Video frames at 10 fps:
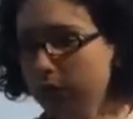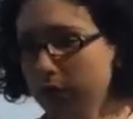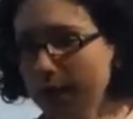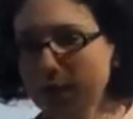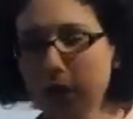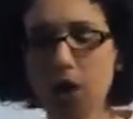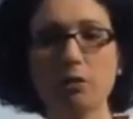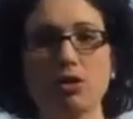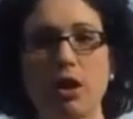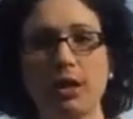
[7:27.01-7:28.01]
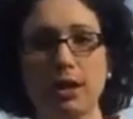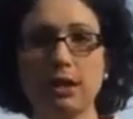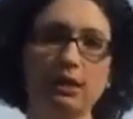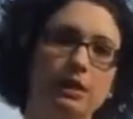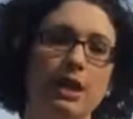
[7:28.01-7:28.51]
FDR was trying to
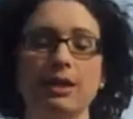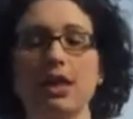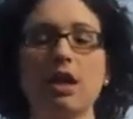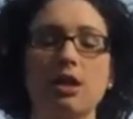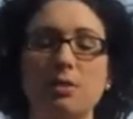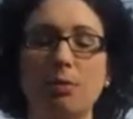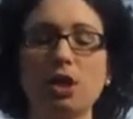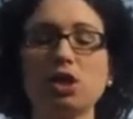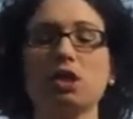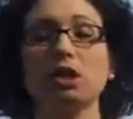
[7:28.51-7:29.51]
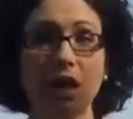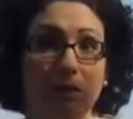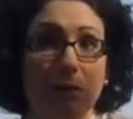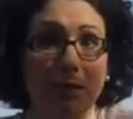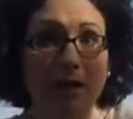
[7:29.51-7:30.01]
get us out of the Depression. The
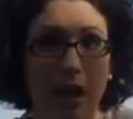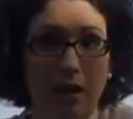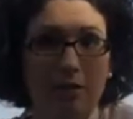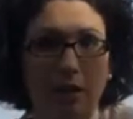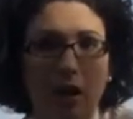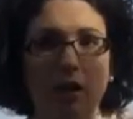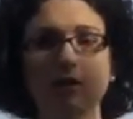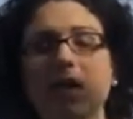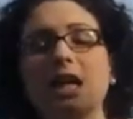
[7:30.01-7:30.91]
government got involved.